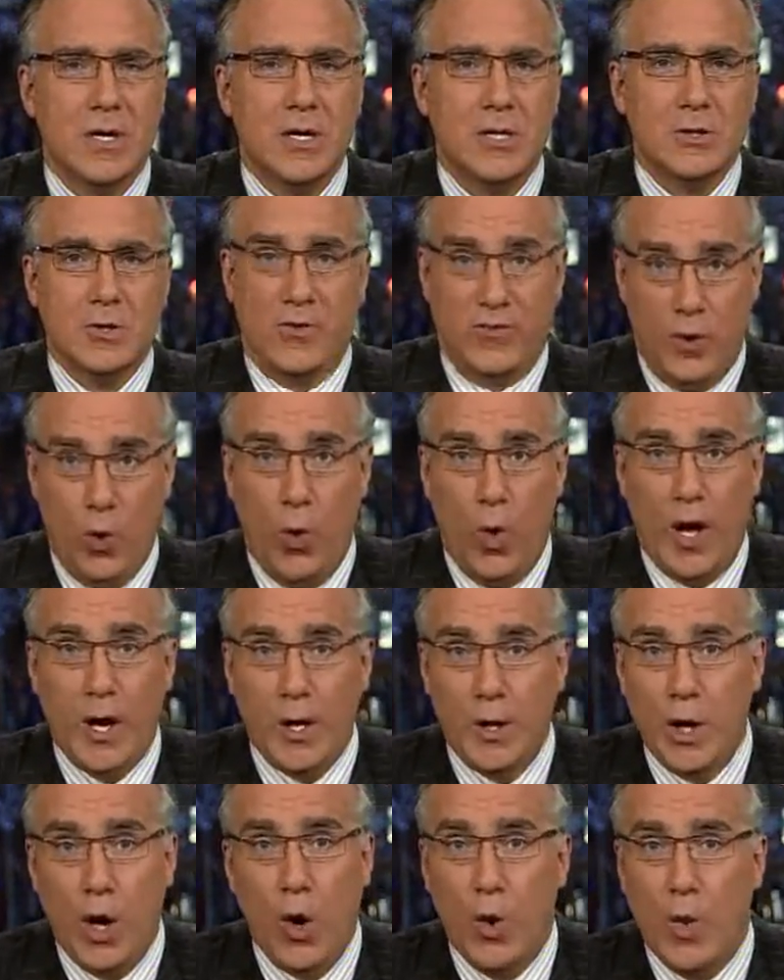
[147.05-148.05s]
So if you want
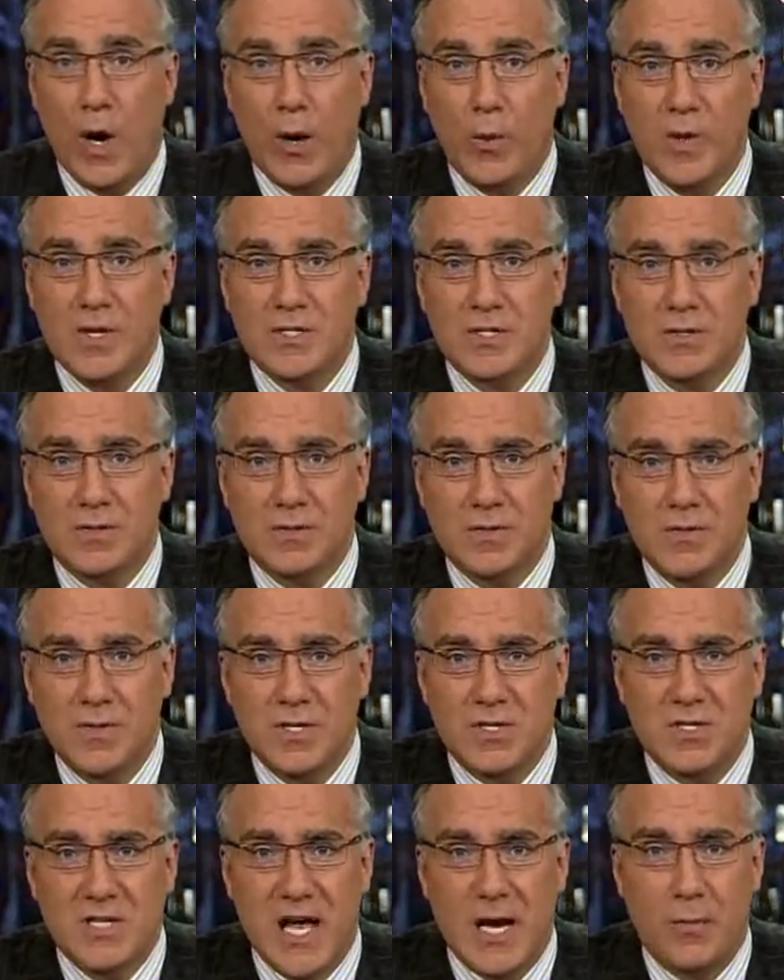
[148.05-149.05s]
to know why we still do
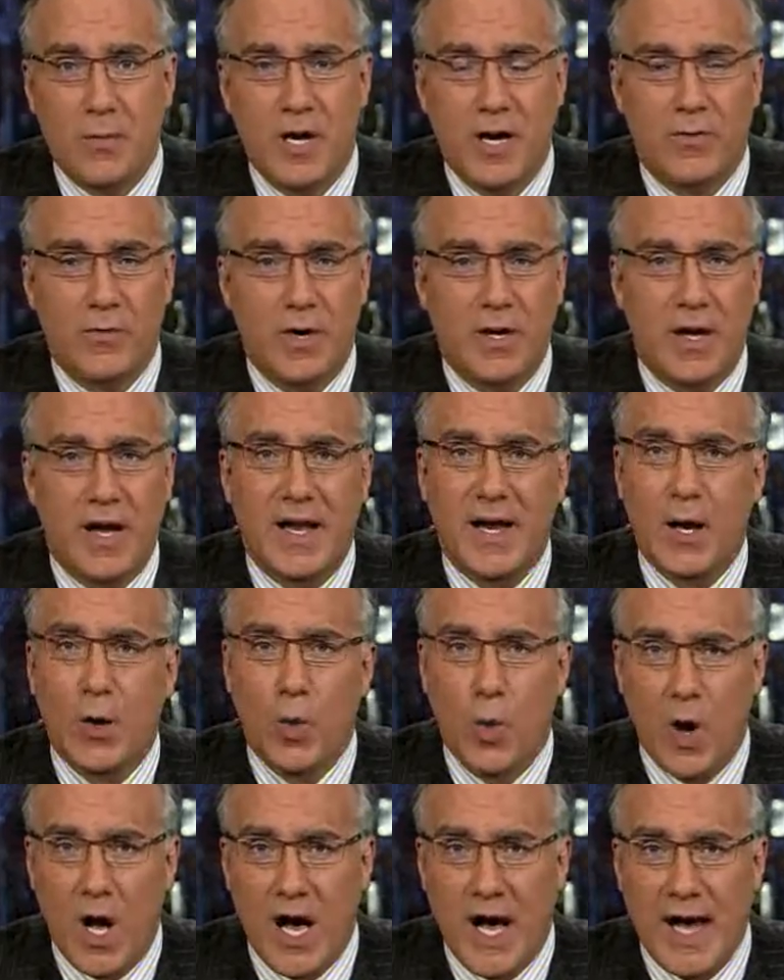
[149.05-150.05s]
this segment every night
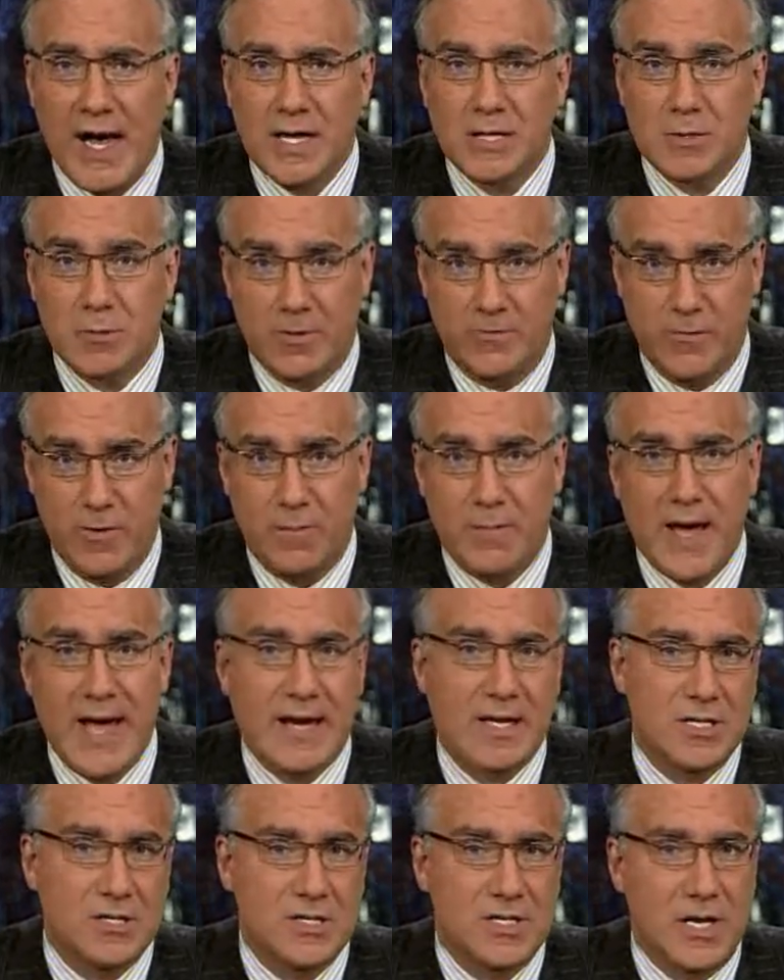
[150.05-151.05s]
and why, to refer
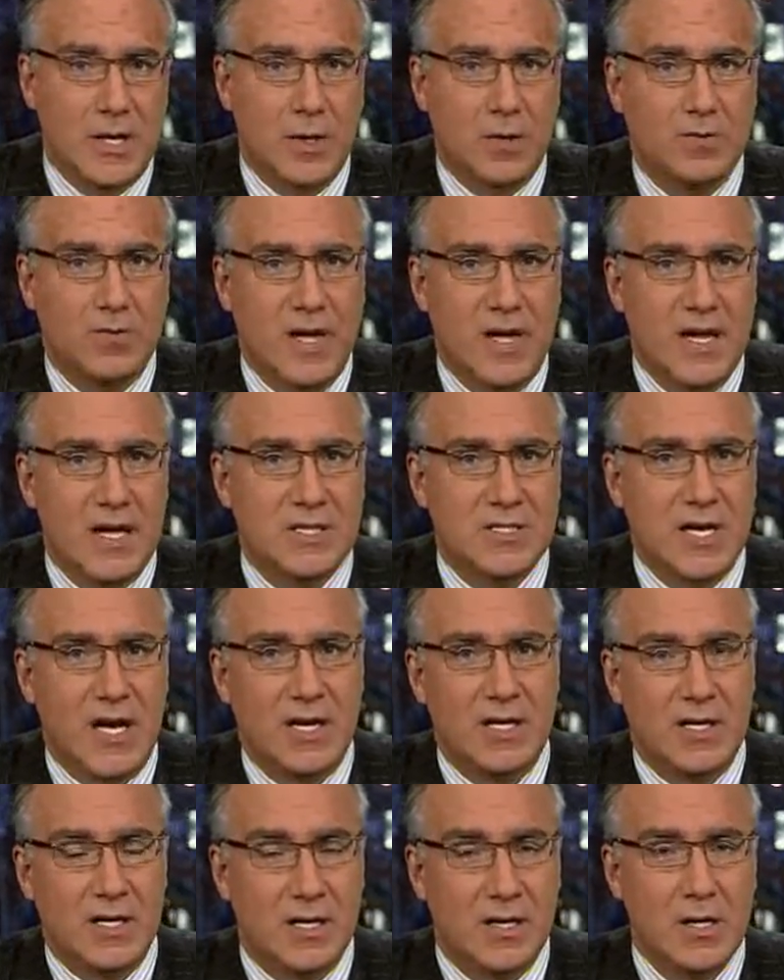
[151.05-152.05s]
back to Senator Leahy's
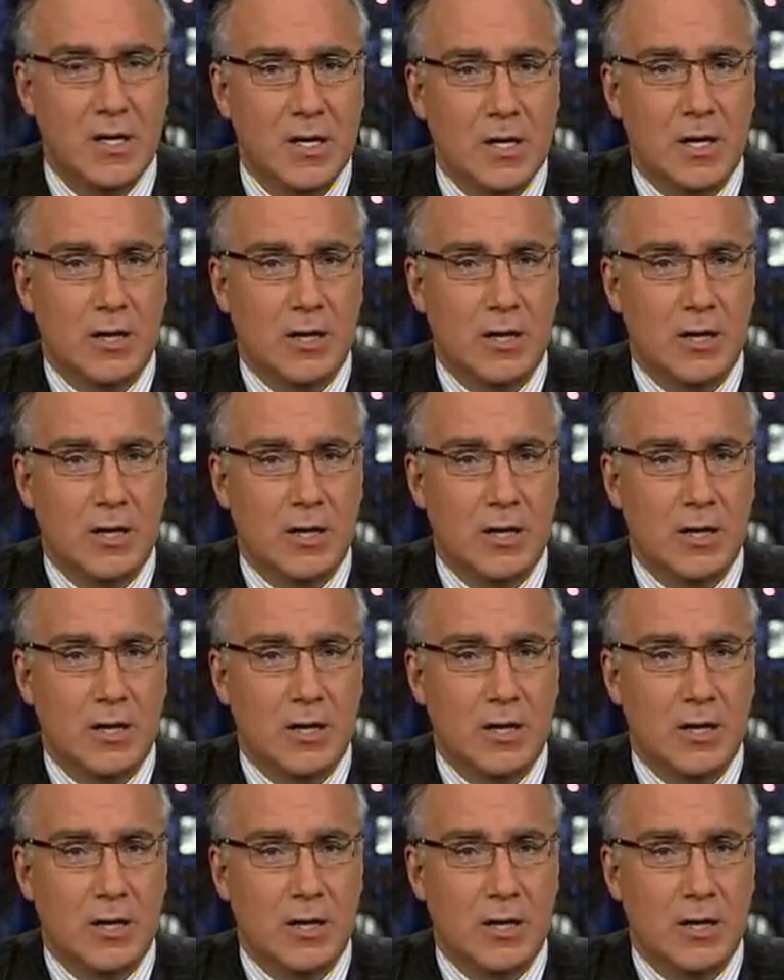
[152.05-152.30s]
idea,